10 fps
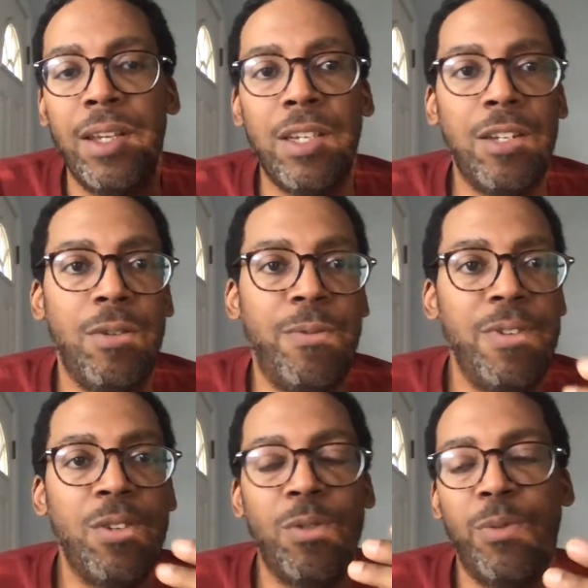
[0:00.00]
get a
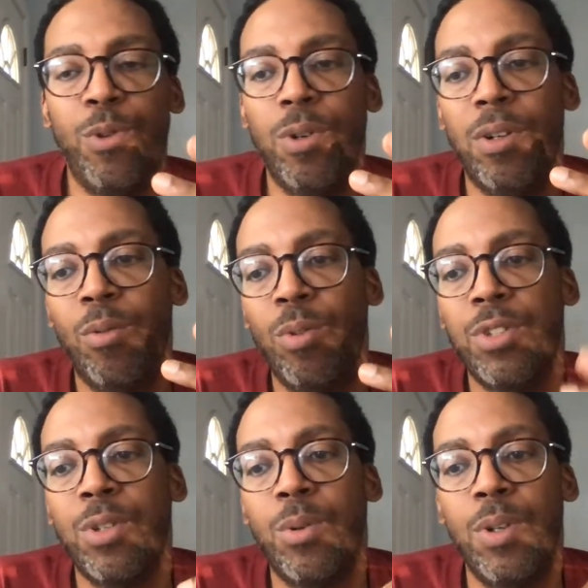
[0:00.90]
feel for
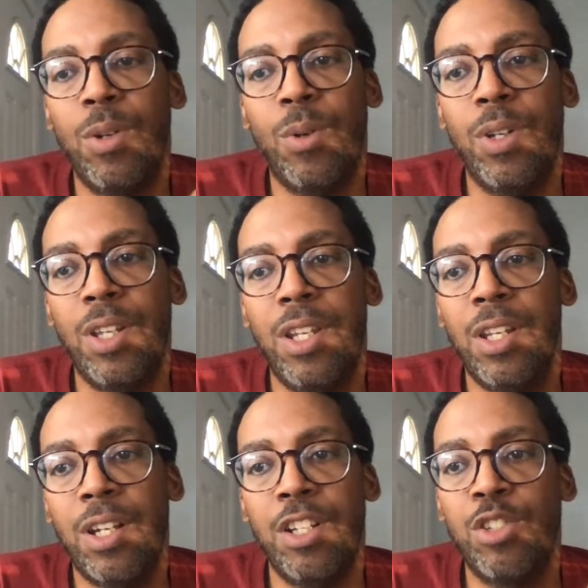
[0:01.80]
what's going on in
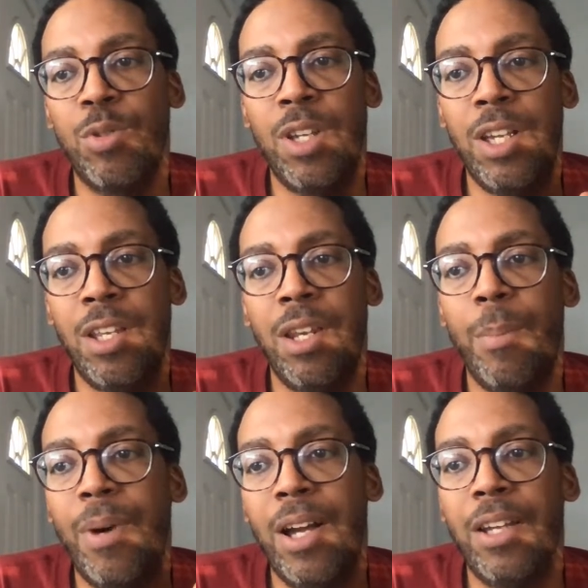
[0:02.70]
the country and the
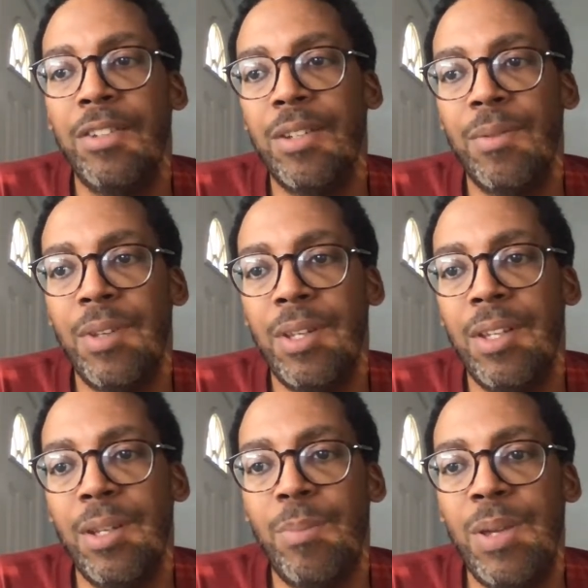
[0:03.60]
minds of
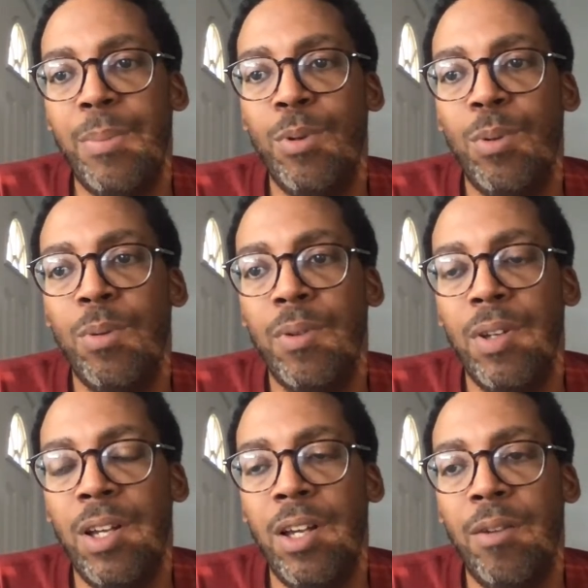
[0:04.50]
the people
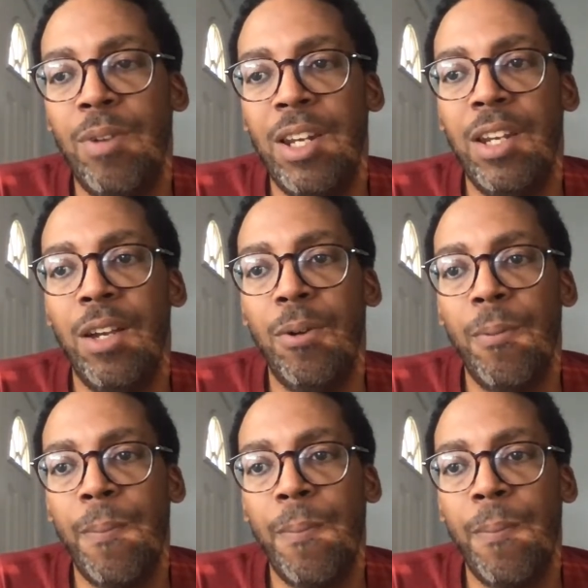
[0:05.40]
right now.